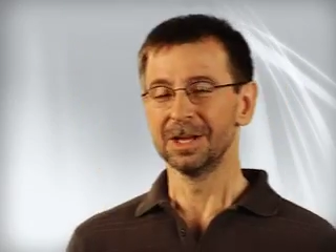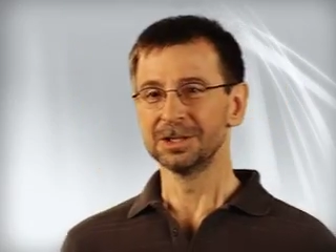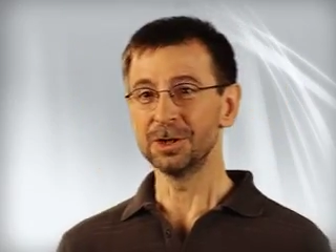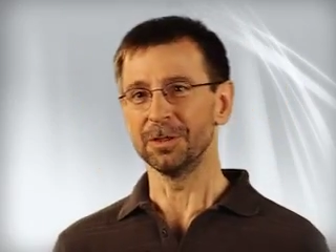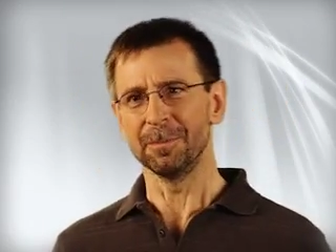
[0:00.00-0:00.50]

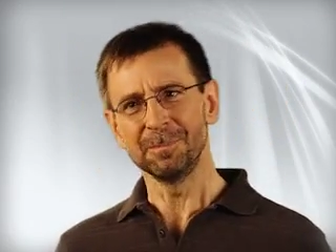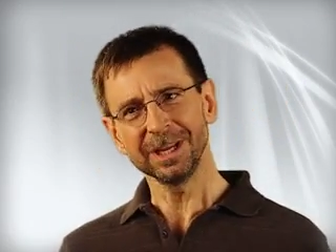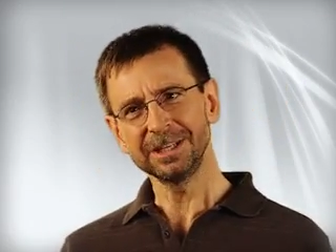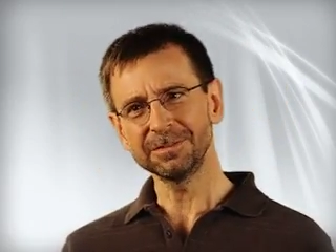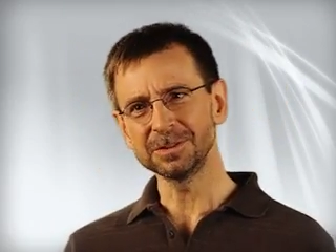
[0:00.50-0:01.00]
So the
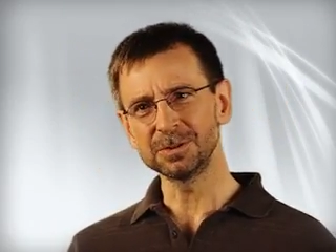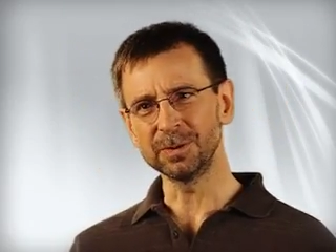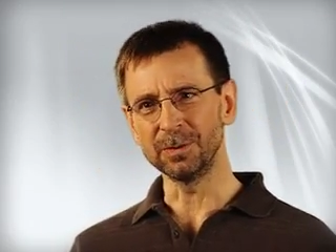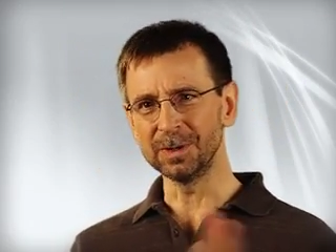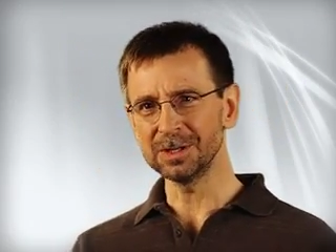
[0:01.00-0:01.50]
big difference
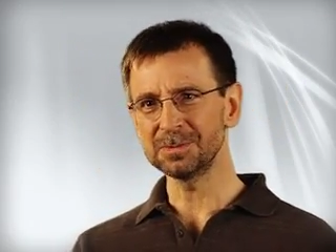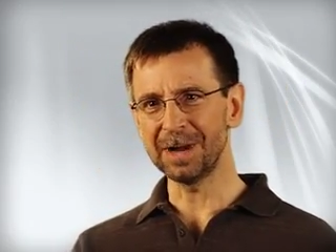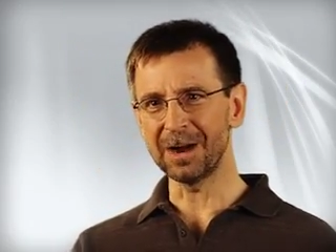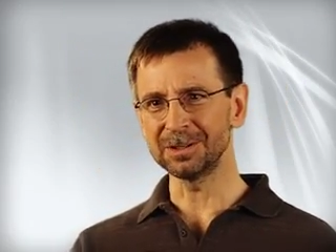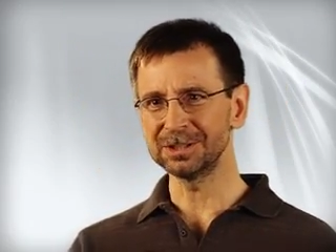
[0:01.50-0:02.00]
between Windows
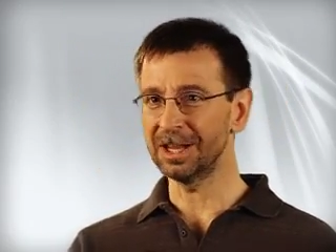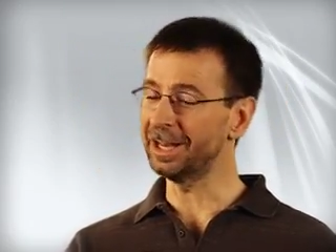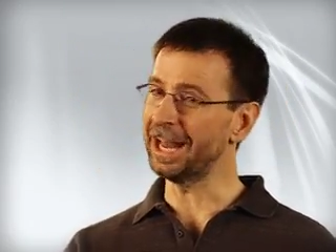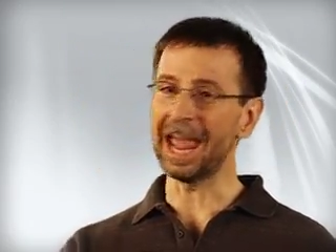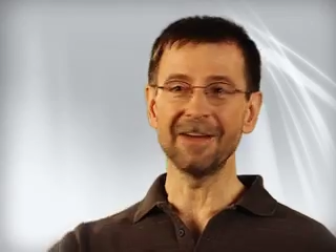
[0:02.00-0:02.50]

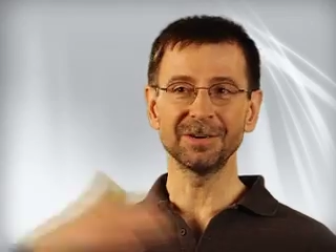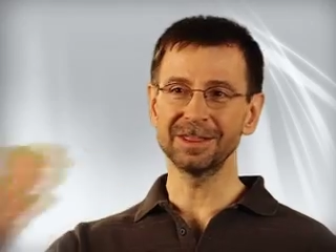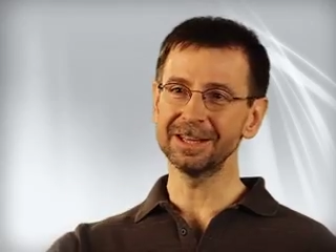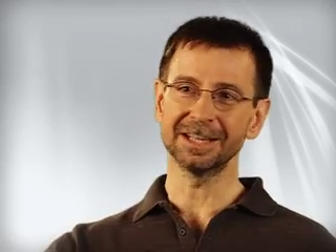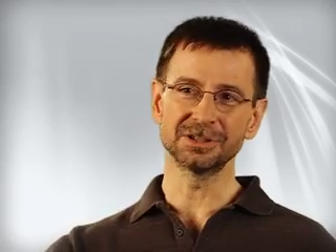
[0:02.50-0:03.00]
PowerShell and
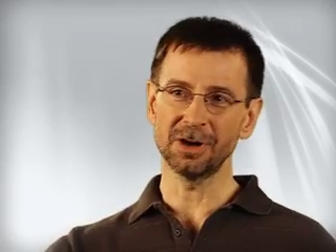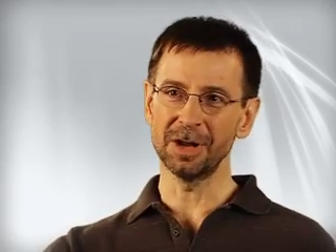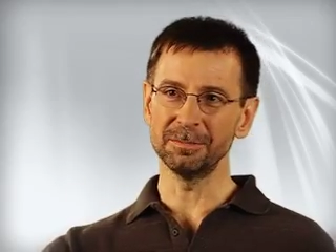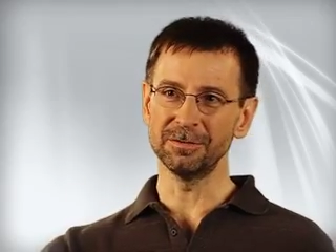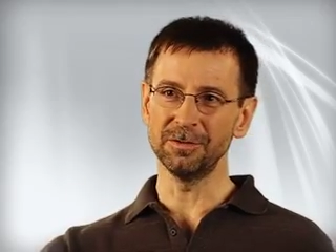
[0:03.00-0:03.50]
everything that's
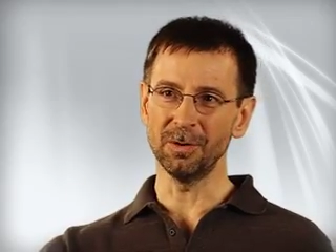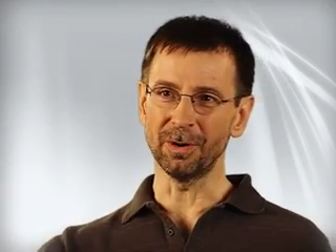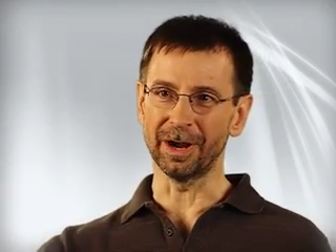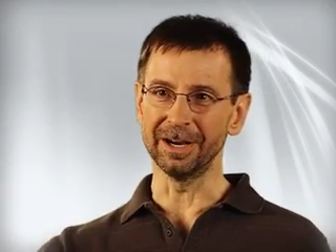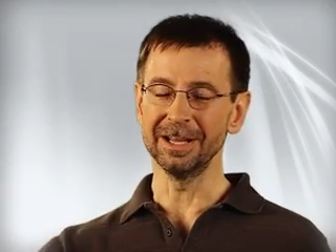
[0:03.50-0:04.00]
gone
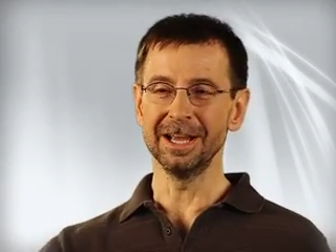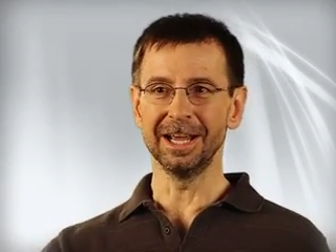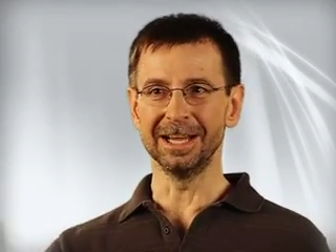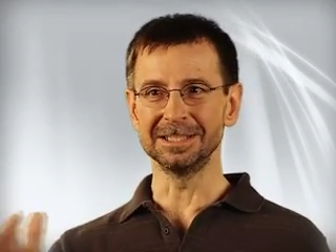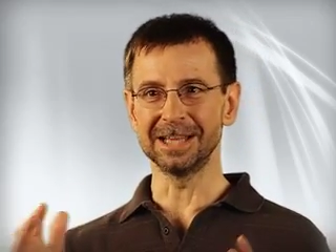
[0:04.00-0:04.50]
before it
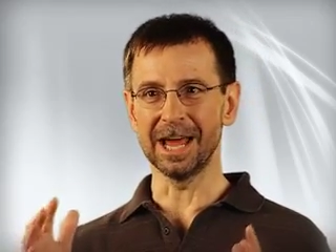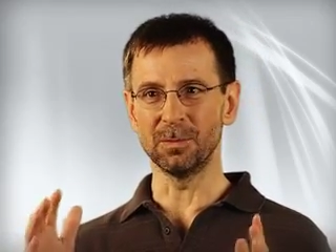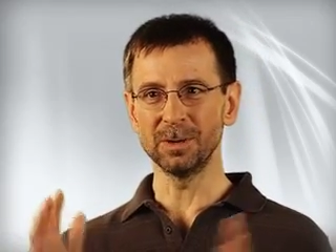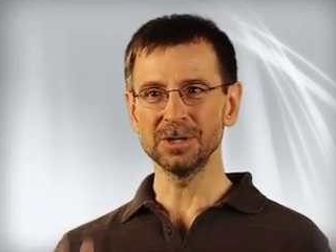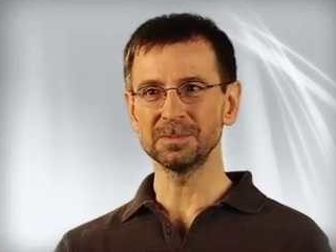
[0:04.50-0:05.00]
is
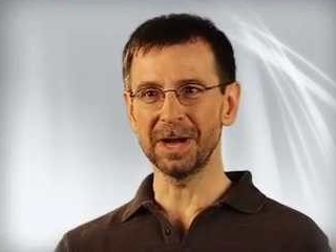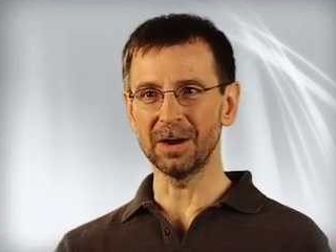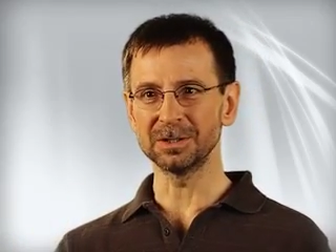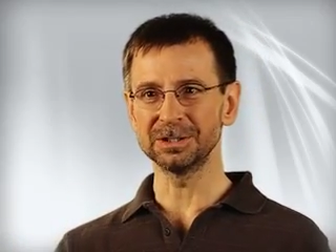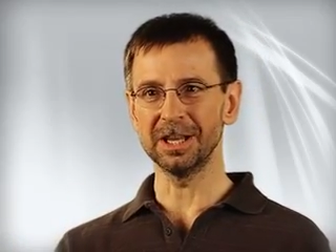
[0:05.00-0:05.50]
that Windows
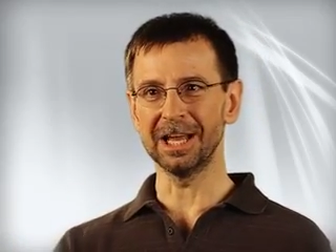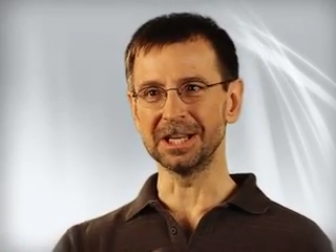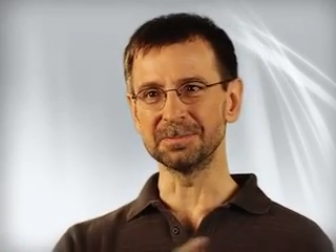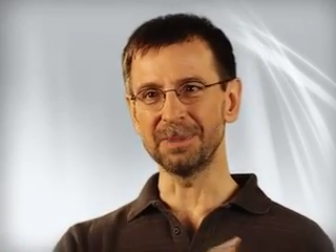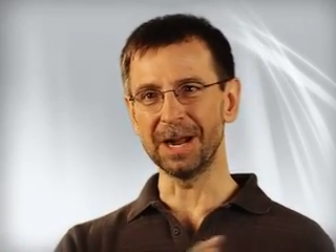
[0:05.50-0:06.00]
PowerShell
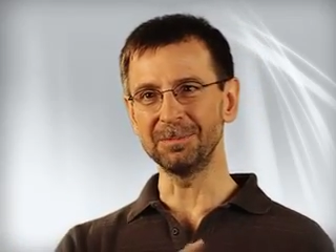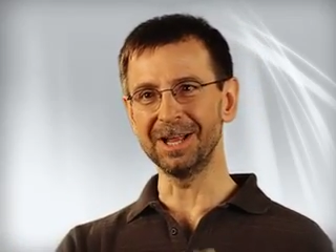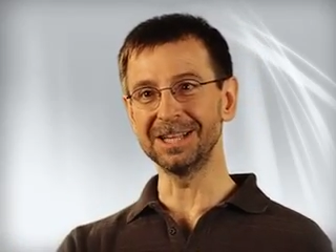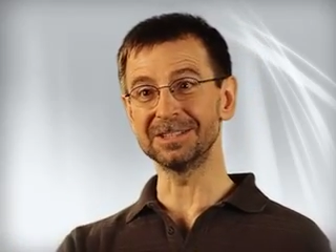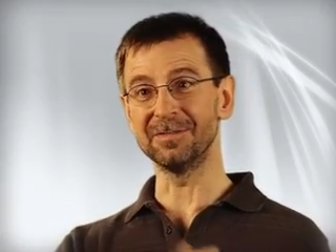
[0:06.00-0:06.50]
has
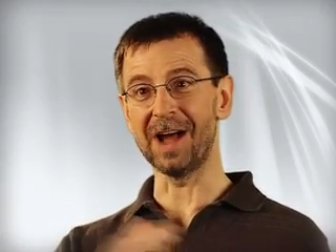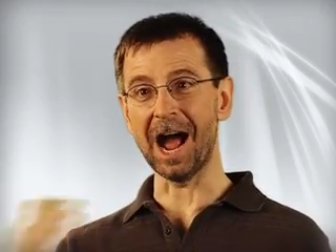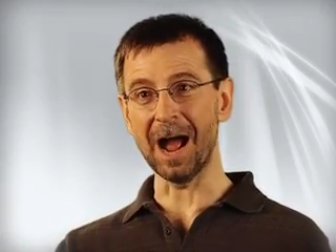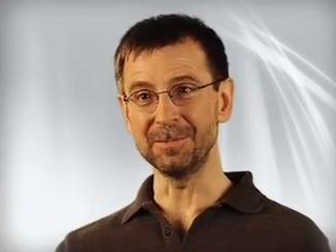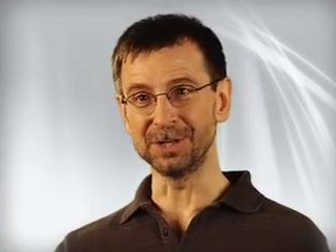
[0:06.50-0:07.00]
pipelines of
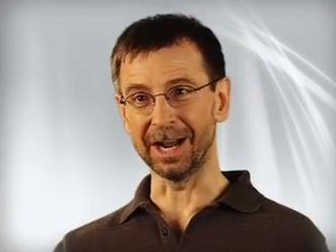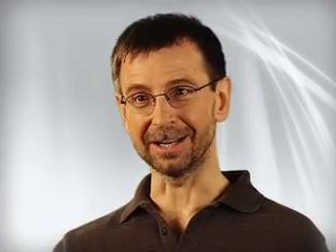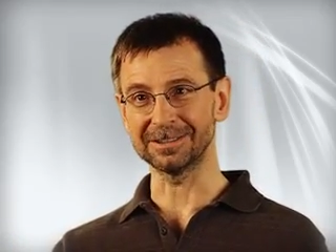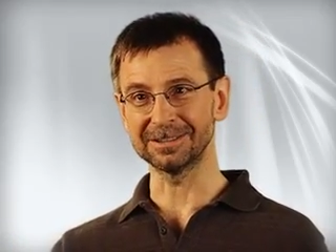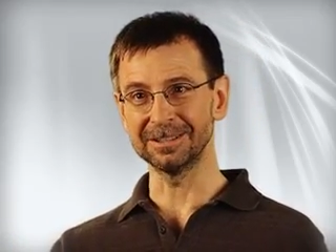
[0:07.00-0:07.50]

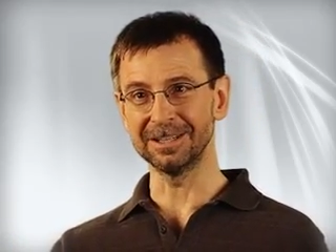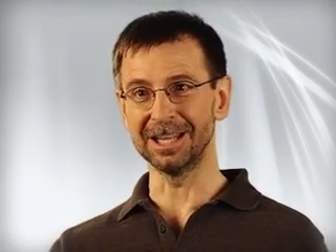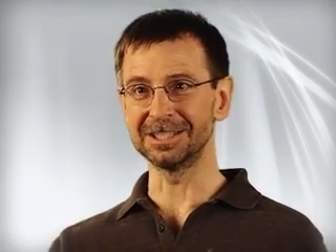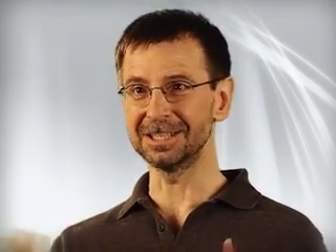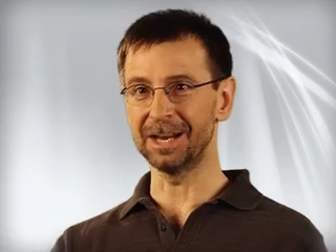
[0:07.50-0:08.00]
objects
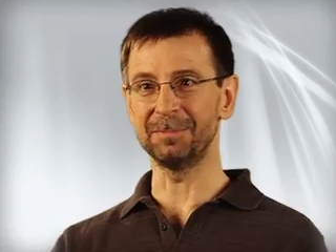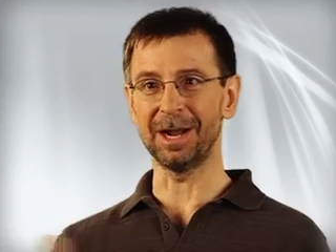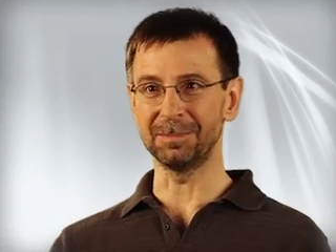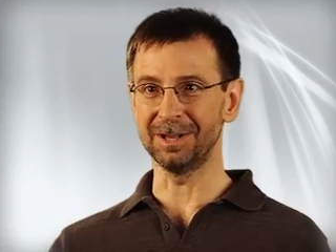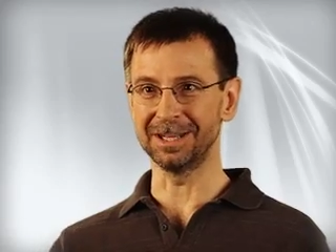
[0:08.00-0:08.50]
instead of
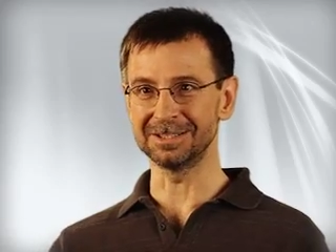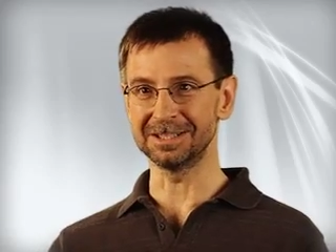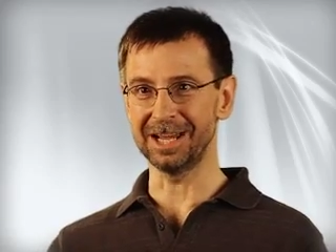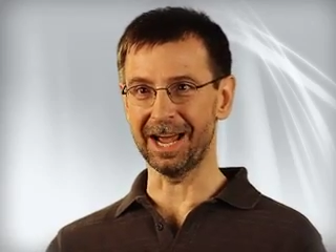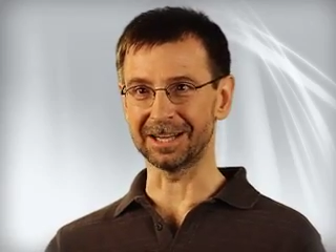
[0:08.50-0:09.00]
pipelines
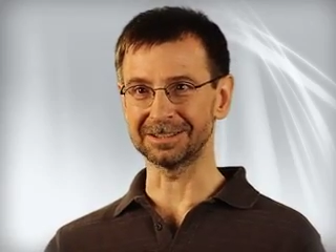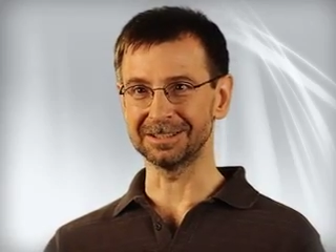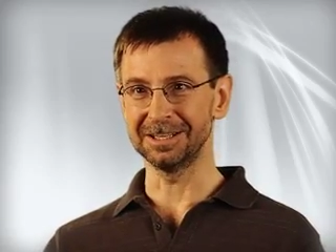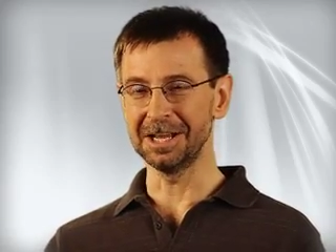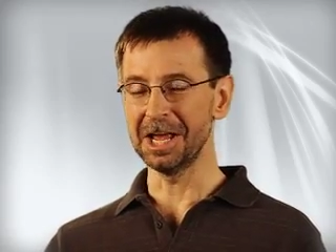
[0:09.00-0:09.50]
of text.